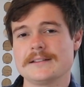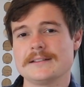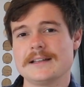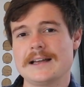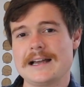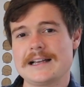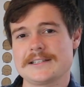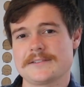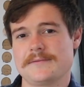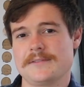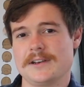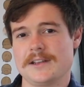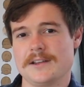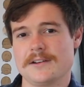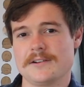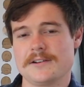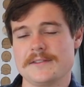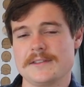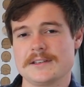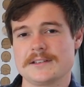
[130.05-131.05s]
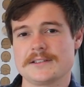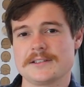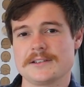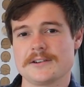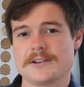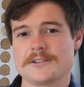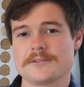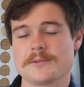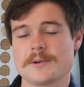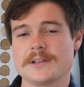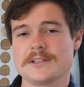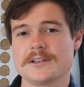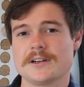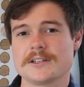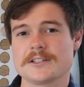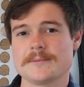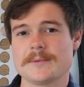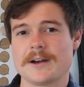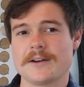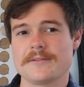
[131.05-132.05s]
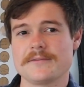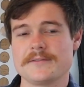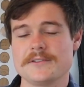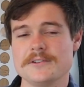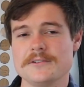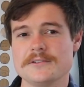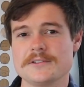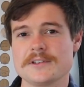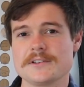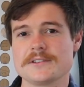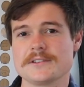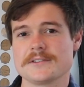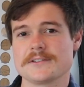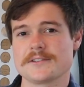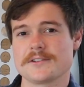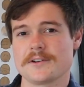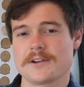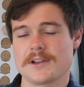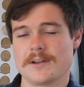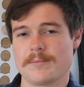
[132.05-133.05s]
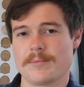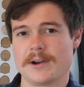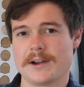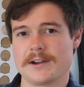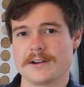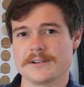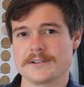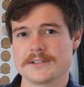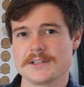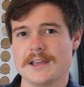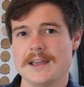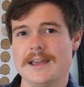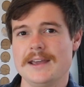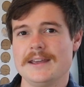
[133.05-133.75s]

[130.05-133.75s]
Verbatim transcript: last video in this series where we talked about fuses and circuit breakers,